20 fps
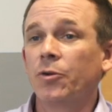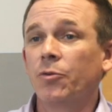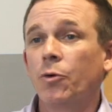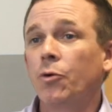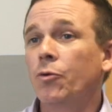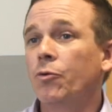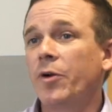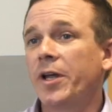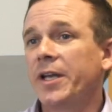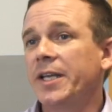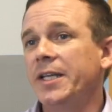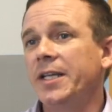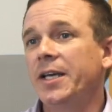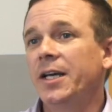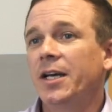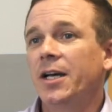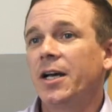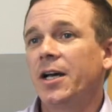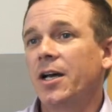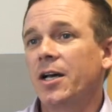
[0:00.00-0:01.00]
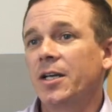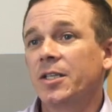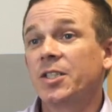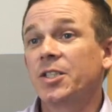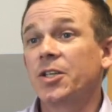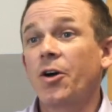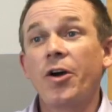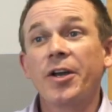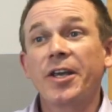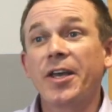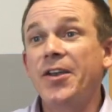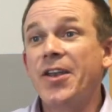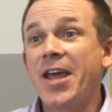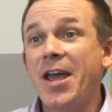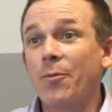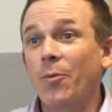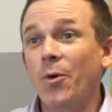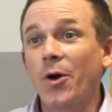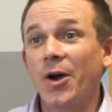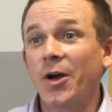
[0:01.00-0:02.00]
are already starting a
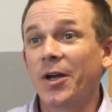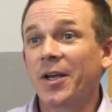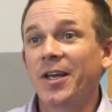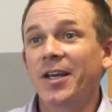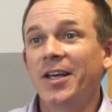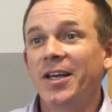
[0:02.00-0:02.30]
network.